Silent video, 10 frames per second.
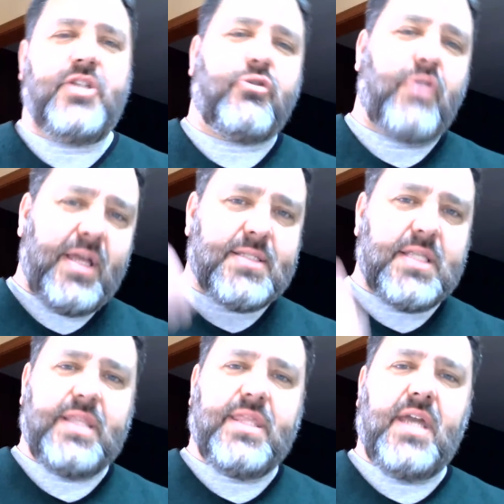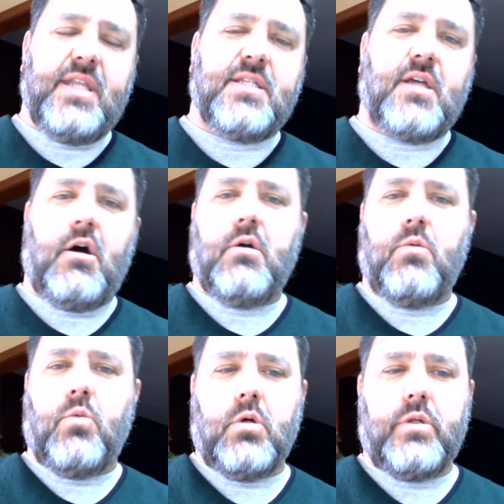translate that into our
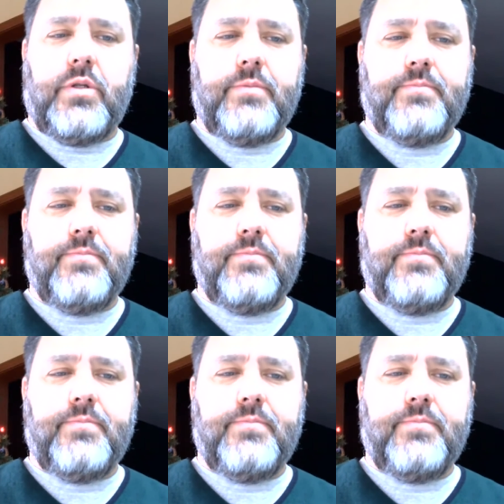world.